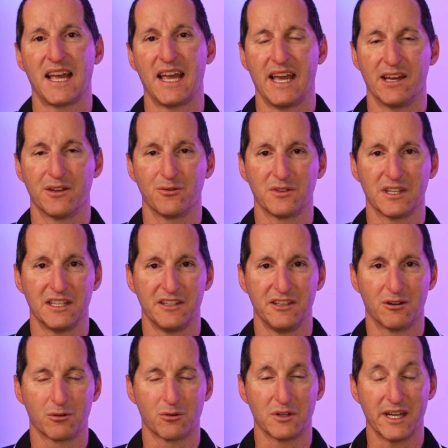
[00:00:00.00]
are handled in the
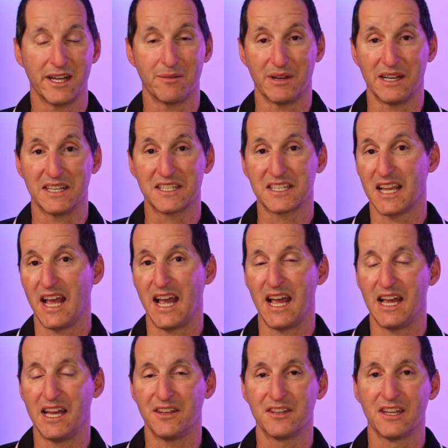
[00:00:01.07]
Oracle database
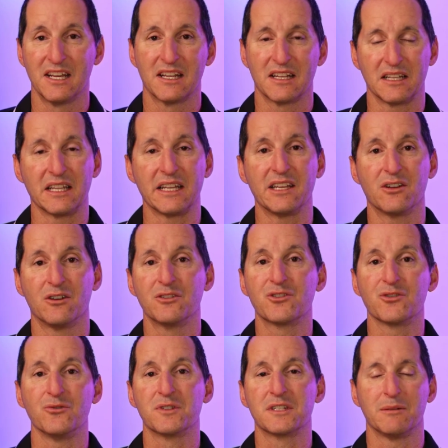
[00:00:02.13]
and lead on
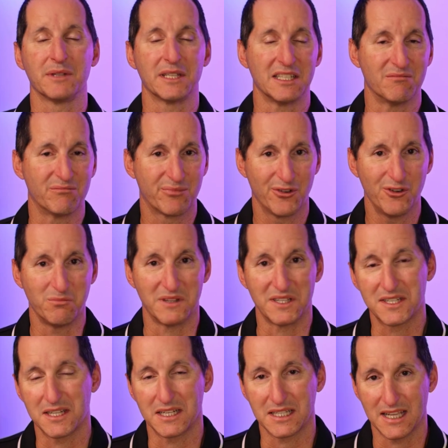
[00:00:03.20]
to some of the
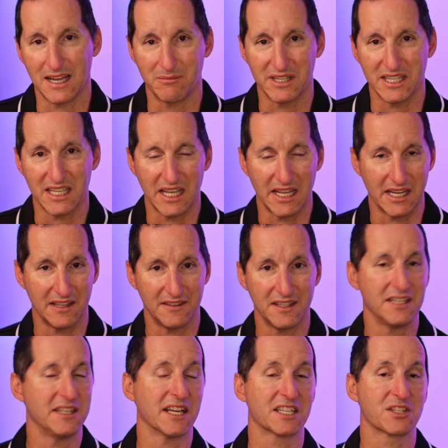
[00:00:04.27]
improvements that are coming in
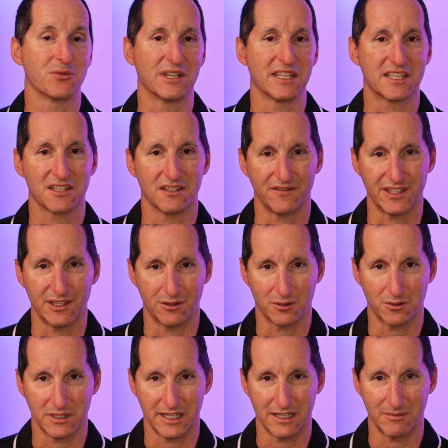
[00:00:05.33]
the next release of the
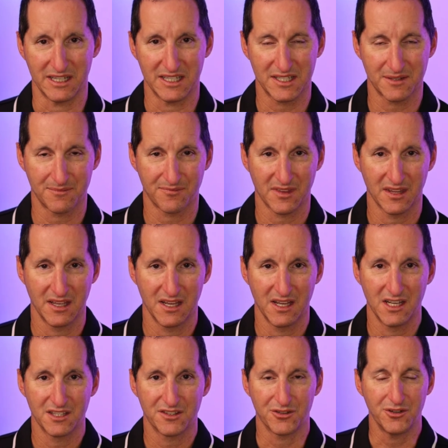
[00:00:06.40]
Oracle database.
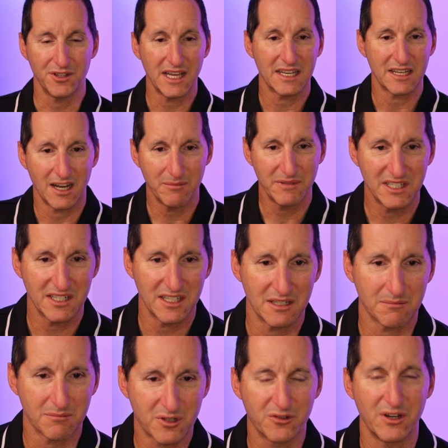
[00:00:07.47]
To do that, I'm going
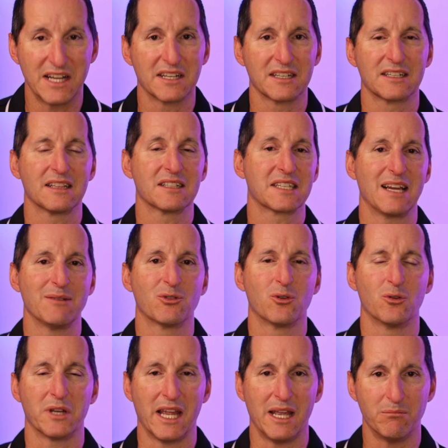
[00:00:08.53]
to create a little table
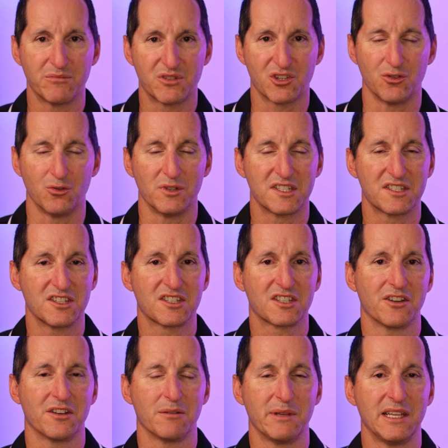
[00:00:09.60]
called emp2. It's just
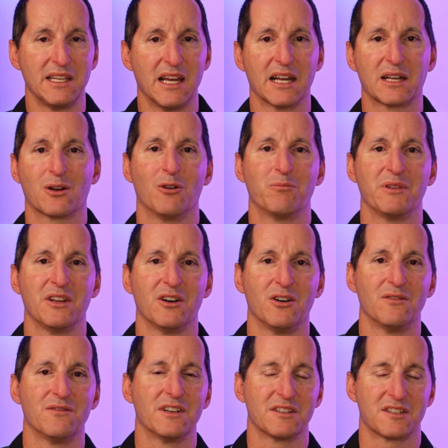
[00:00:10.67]
going to be a copy
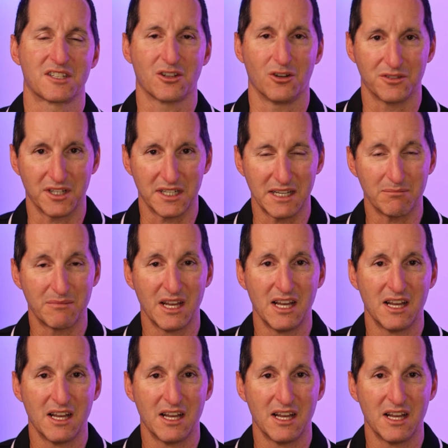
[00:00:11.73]
of scott.emp,